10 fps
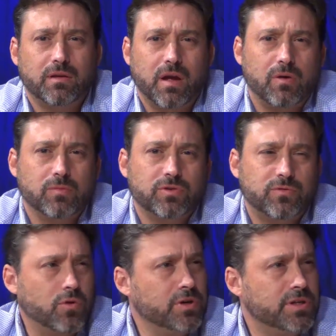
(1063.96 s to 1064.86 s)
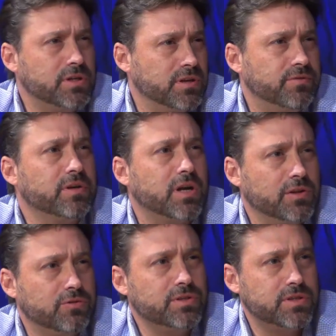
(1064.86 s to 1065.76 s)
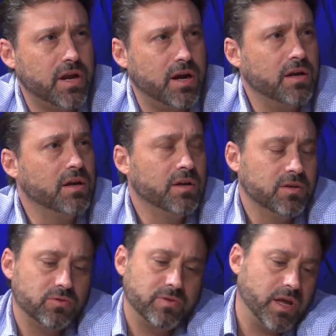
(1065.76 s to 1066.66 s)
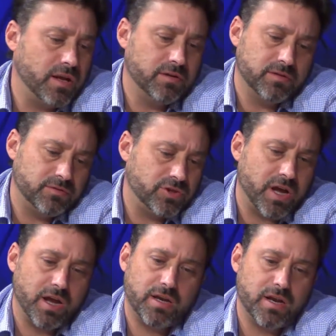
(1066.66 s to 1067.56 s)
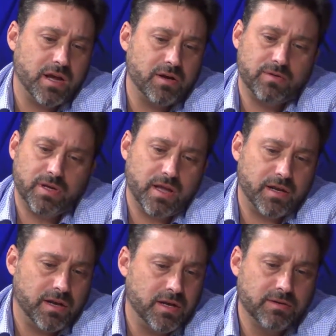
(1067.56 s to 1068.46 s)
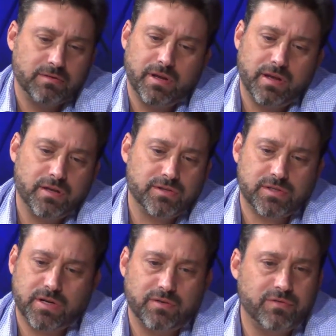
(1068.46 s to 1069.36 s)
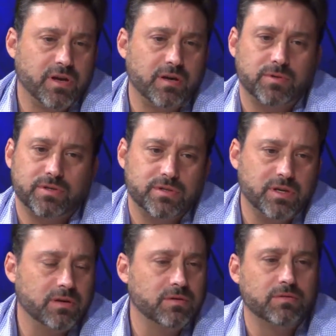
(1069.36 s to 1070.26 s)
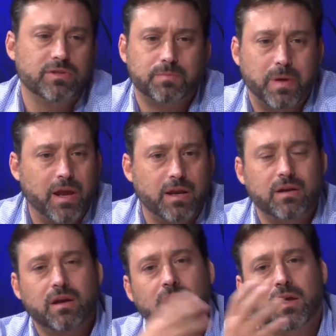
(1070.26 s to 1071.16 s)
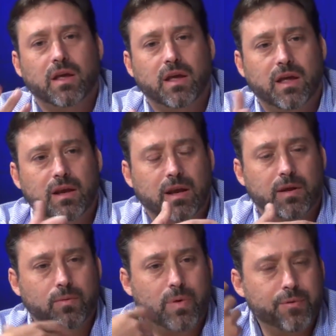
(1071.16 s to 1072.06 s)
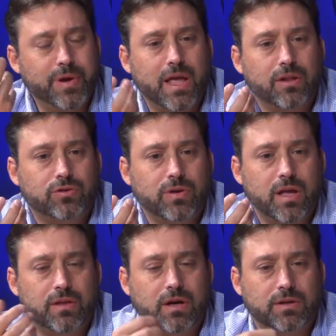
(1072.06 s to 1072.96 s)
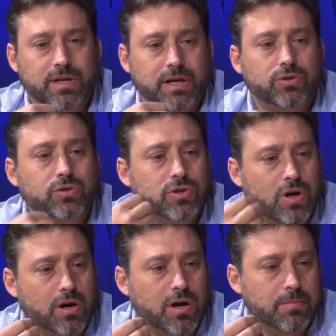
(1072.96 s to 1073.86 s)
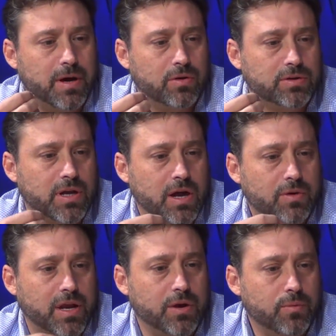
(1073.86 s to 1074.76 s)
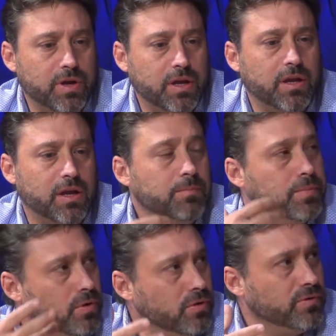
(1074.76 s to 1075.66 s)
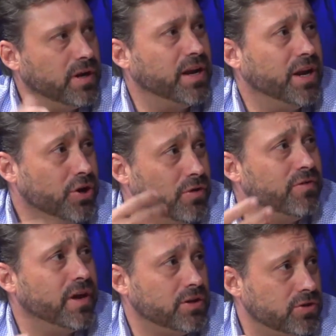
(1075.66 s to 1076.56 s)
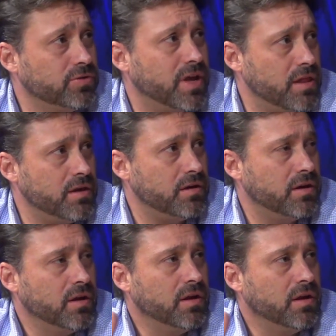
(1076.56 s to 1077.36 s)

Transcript: in almost 14 different countries there. So we had uh, China, we had Hungary, Serbia, Brazil, Spain. And when we get together there to talk about how can we improve and innovate together,